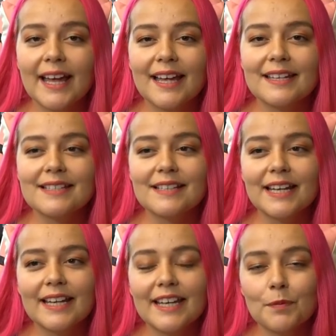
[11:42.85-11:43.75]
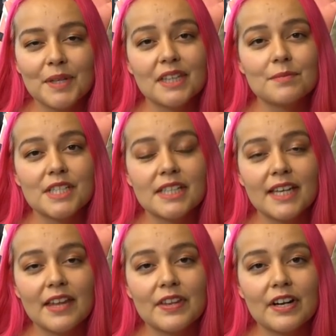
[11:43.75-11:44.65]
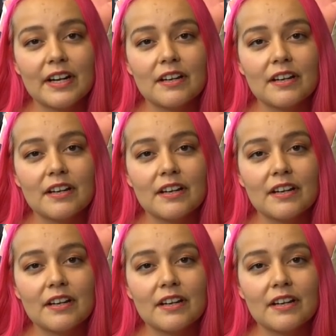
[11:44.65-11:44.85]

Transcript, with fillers: and in keeping them together,